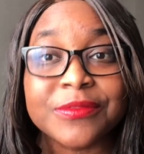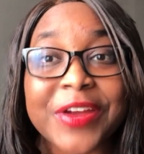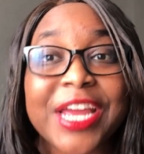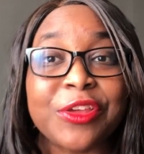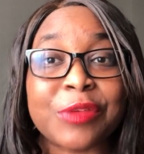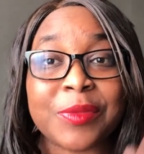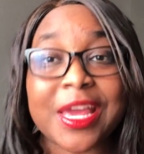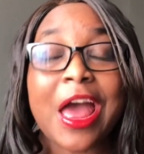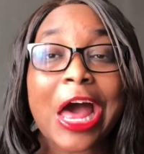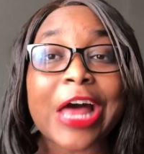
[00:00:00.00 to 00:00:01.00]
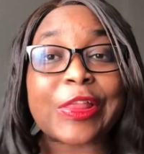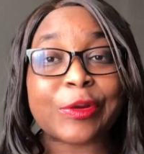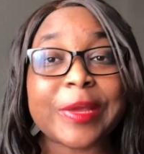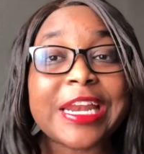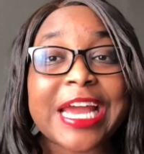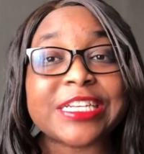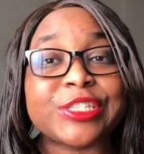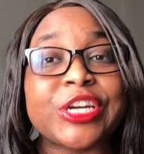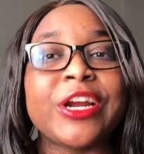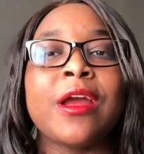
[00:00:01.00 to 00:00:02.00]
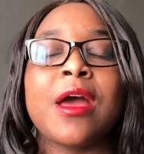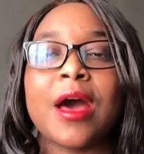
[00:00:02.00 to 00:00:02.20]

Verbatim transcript: right? You can be a little bit nicer.